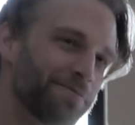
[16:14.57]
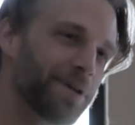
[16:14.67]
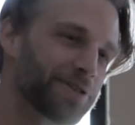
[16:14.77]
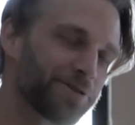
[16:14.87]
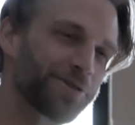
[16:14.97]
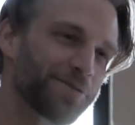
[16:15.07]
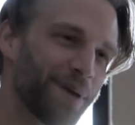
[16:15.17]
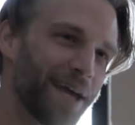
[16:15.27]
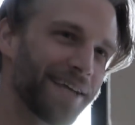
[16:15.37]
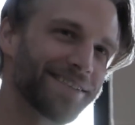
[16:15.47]
mental
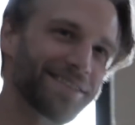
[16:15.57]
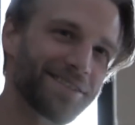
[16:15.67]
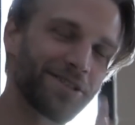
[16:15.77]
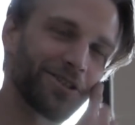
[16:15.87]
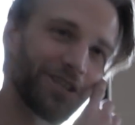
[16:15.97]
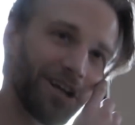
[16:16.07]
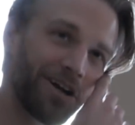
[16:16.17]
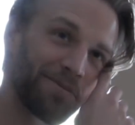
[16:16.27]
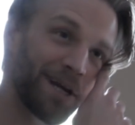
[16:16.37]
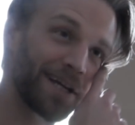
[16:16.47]
space to
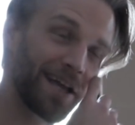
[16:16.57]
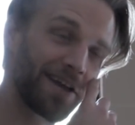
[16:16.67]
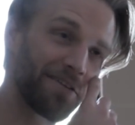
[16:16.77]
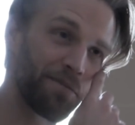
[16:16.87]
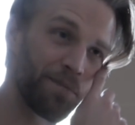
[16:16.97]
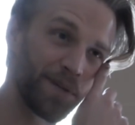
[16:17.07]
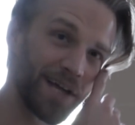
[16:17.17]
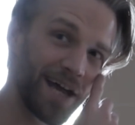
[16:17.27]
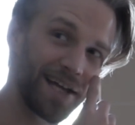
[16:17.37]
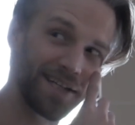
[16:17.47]
share my kind of
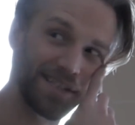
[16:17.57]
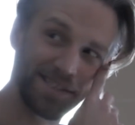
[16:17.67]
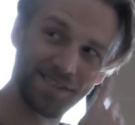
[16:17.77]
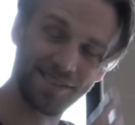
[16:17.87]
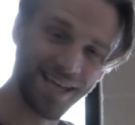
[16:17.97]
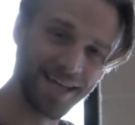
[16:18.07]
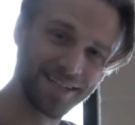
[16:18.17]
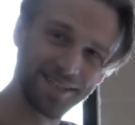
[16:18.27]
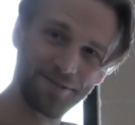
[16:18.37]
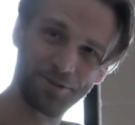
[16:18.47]
benign
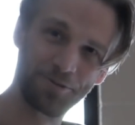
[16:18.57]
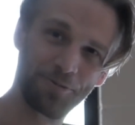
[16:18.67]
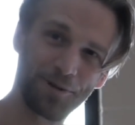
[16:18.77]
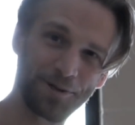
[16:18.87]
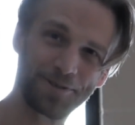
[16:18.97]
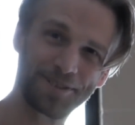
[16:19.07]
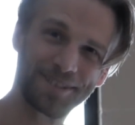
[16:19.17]
insanity with the world.